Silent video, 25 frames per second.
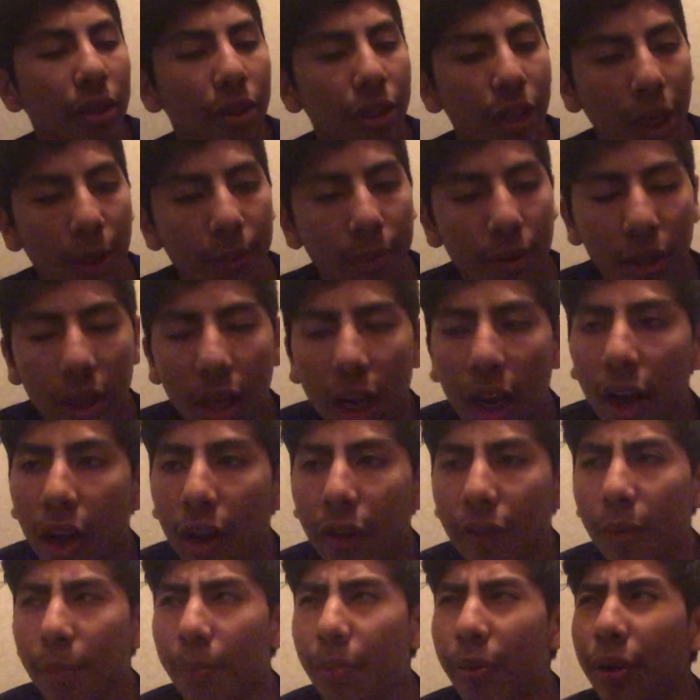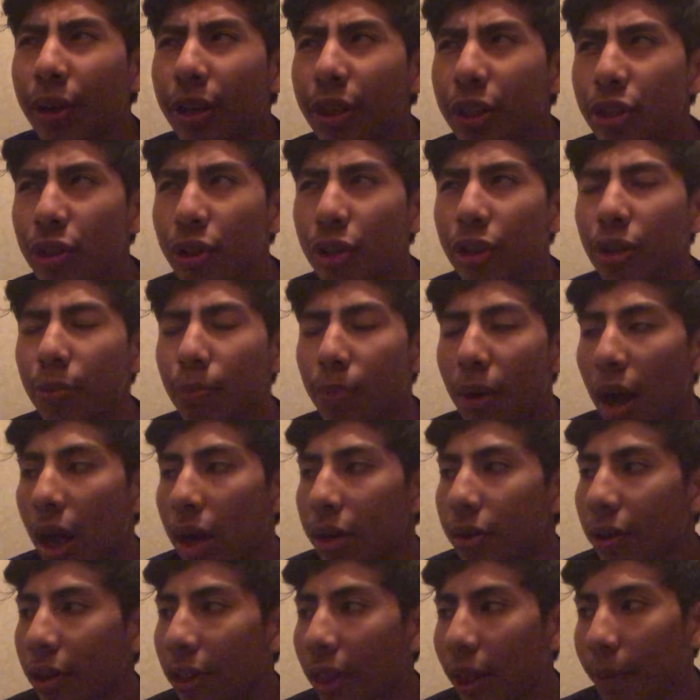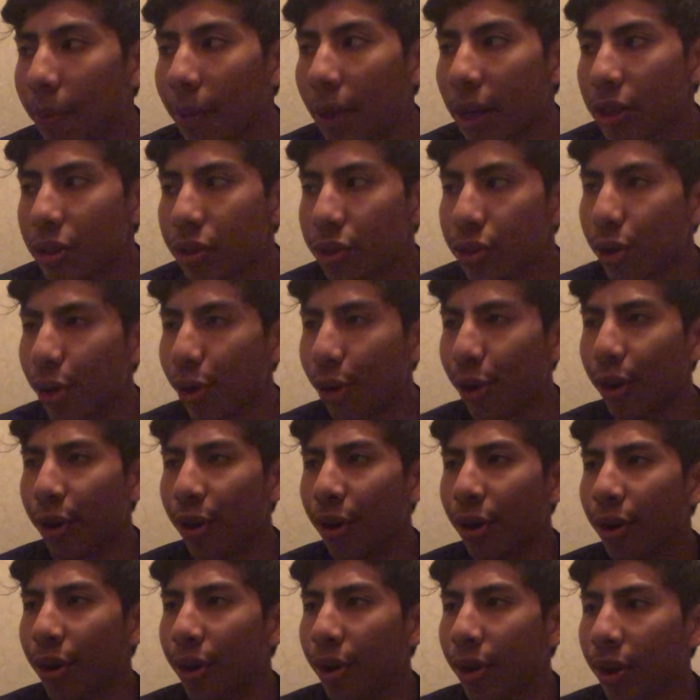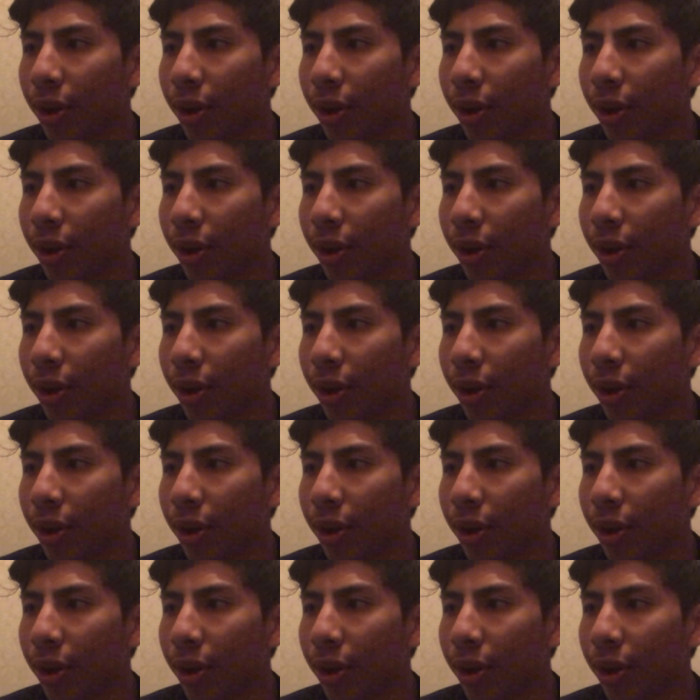James alive, I'm pretty sure. Podrick, I'm not sure.